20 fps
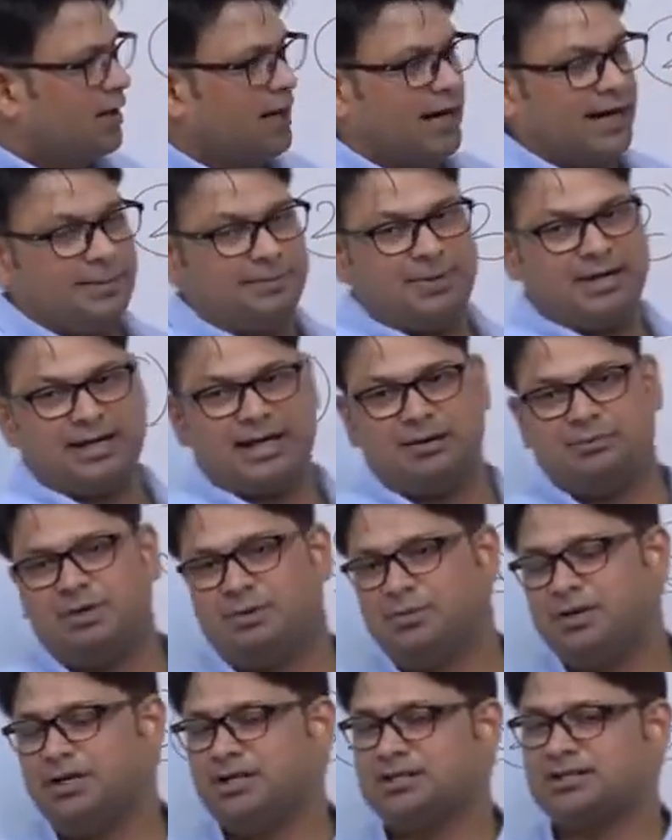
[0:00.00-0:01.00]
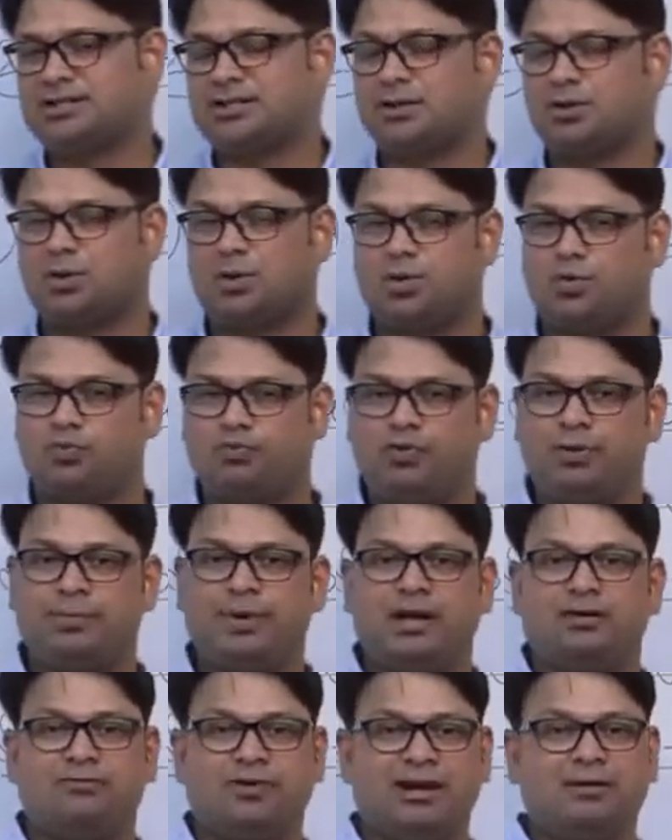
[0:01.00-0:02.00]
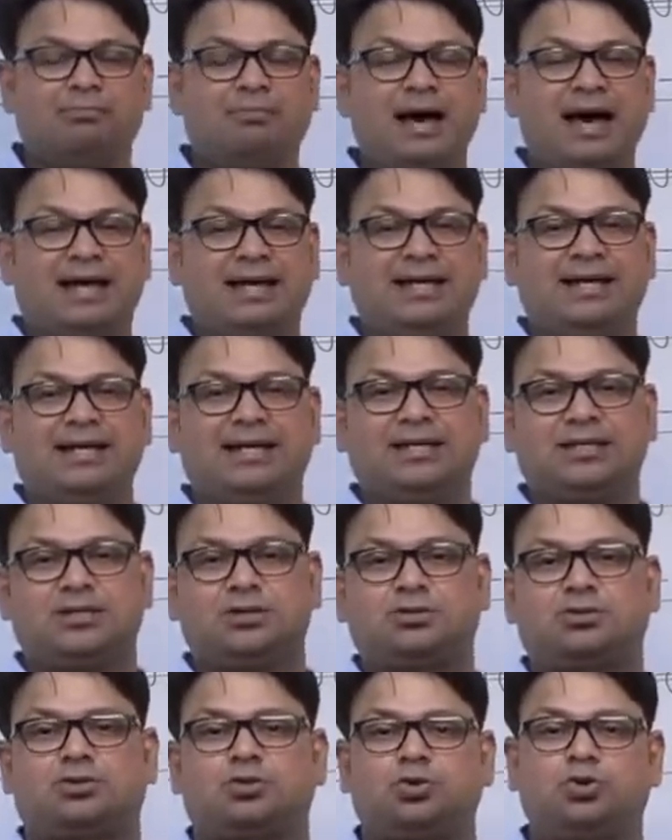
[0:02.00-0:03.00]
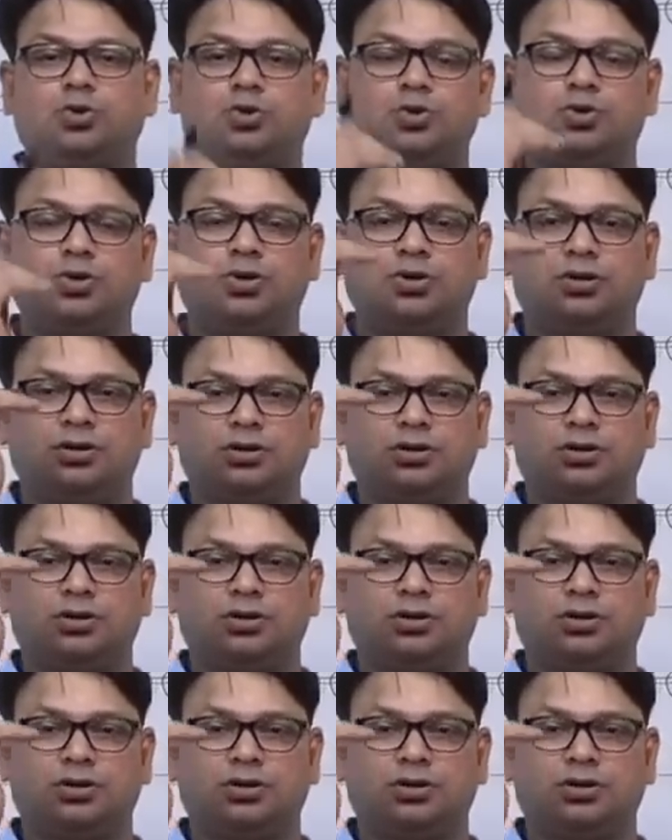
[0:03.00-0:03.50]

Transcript: Hypergamy means women will marry to